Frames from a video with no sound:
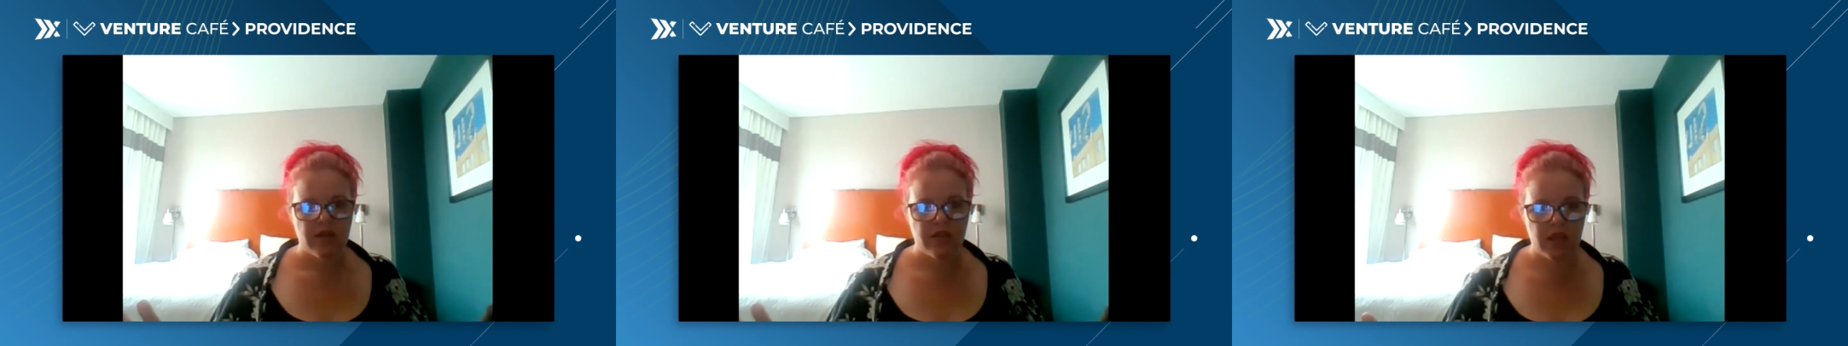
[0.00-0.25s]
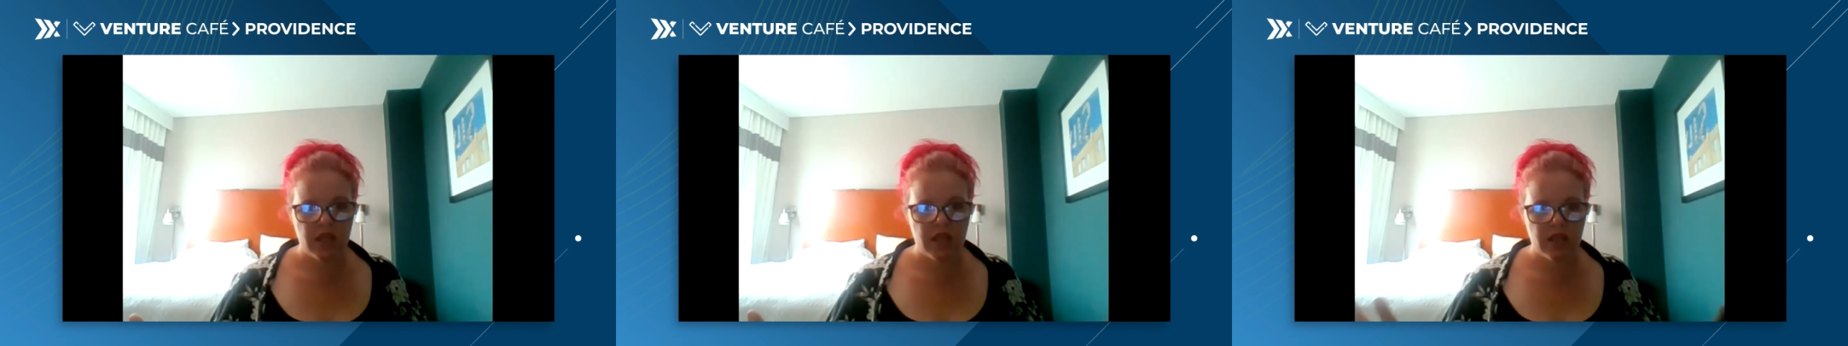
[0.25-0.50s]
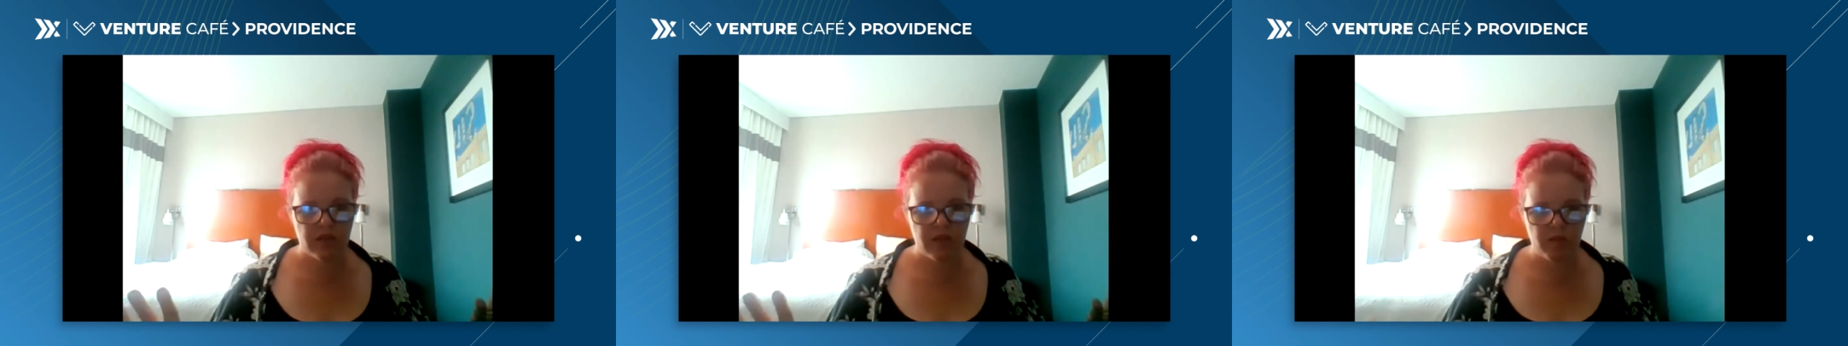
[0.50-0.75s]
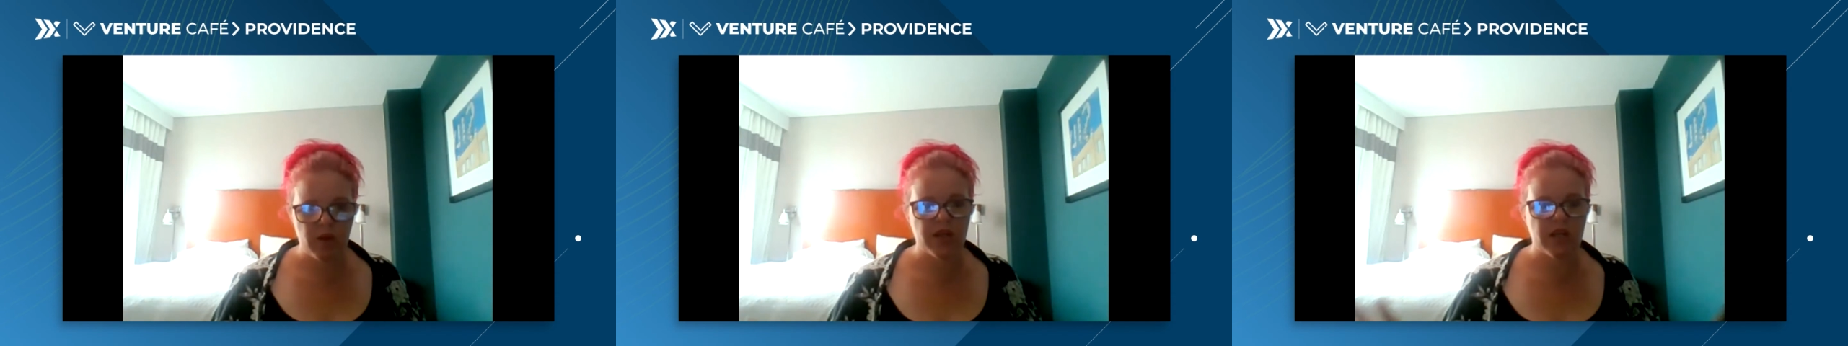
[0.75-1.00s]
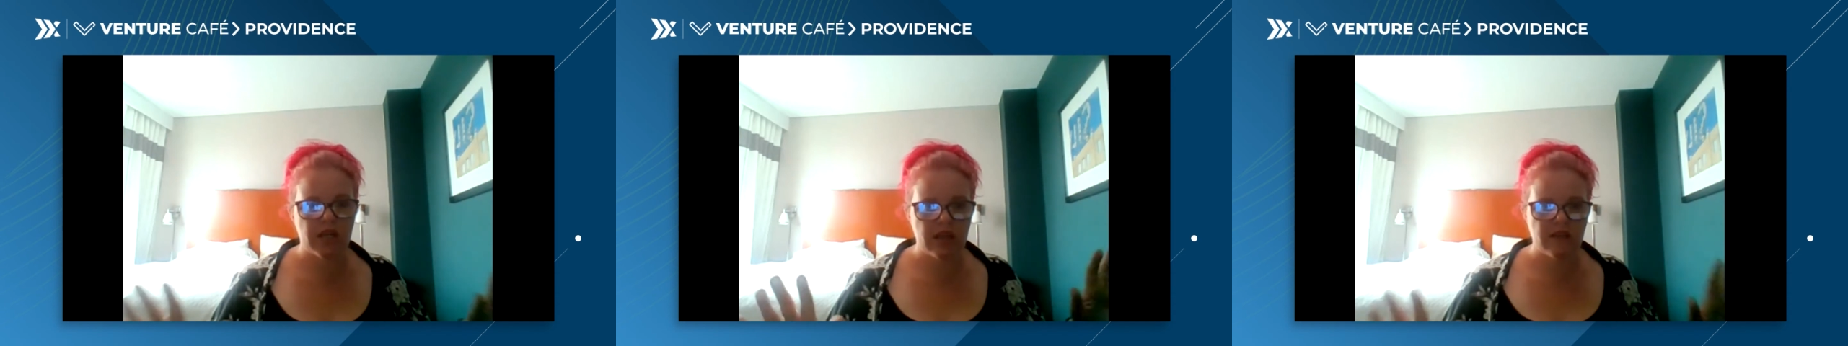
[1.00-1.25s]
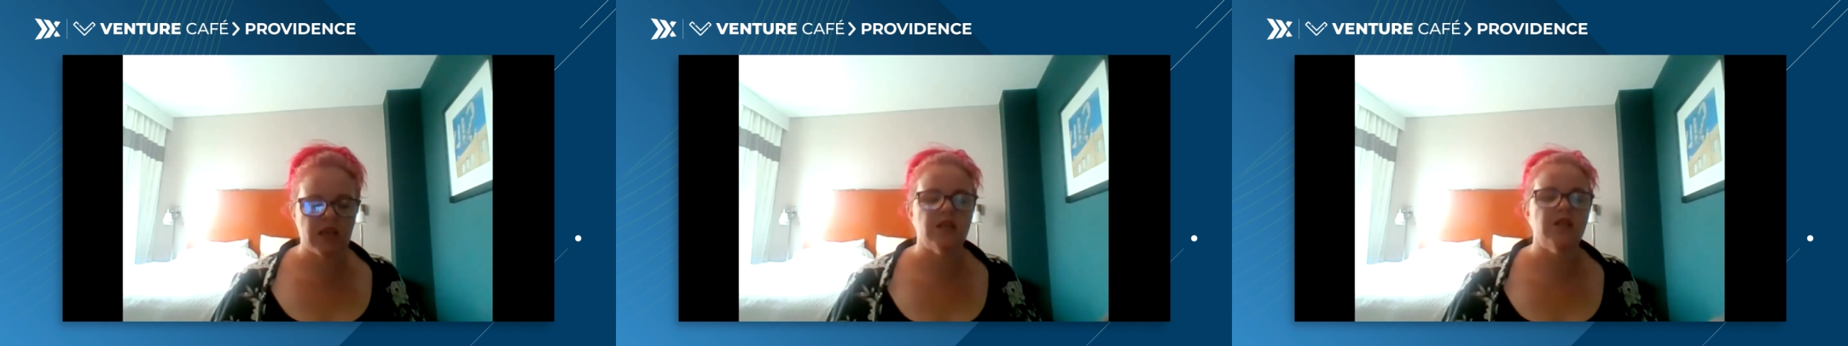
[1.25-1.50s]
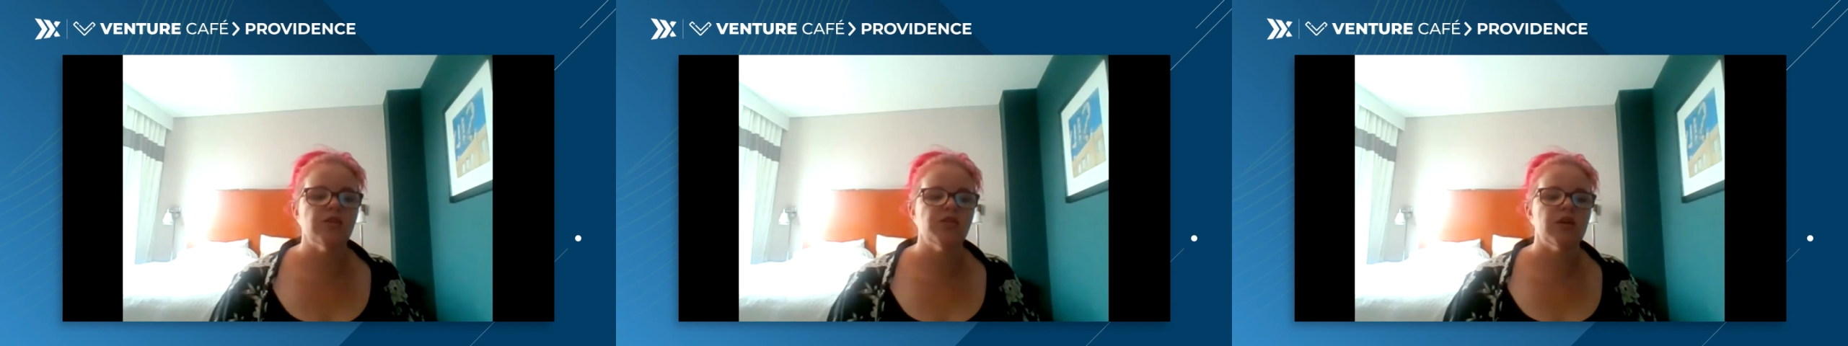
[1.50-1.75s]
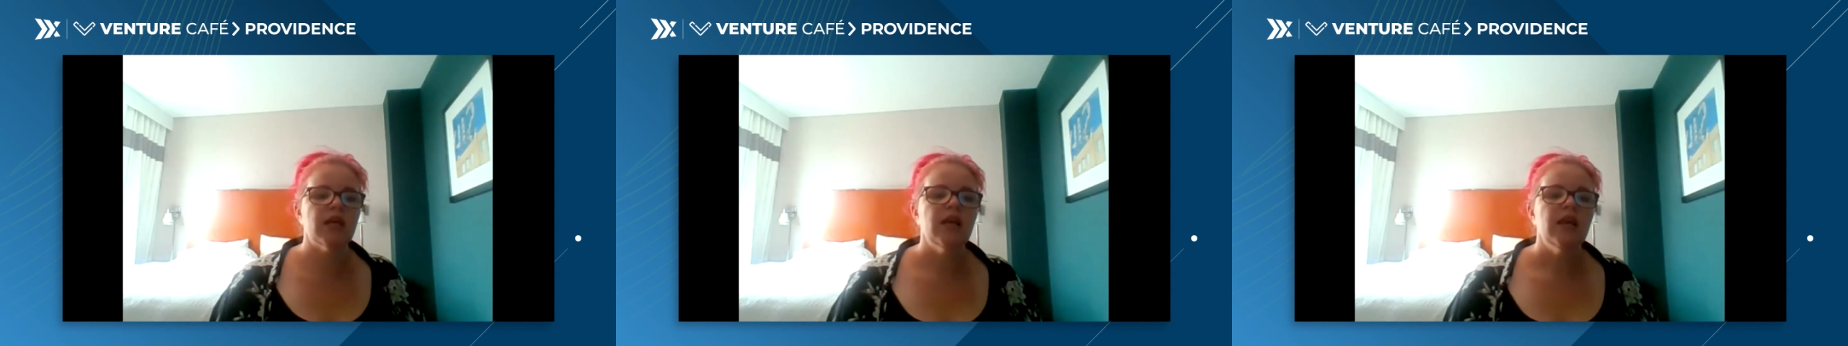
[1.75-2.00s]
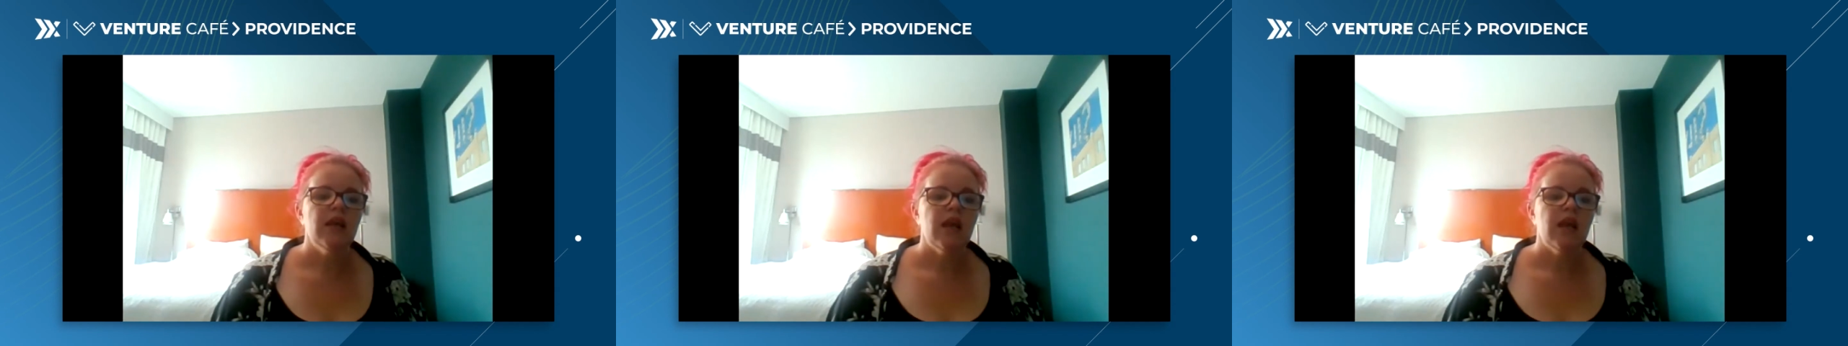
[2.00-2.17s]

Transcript: the market and the industry,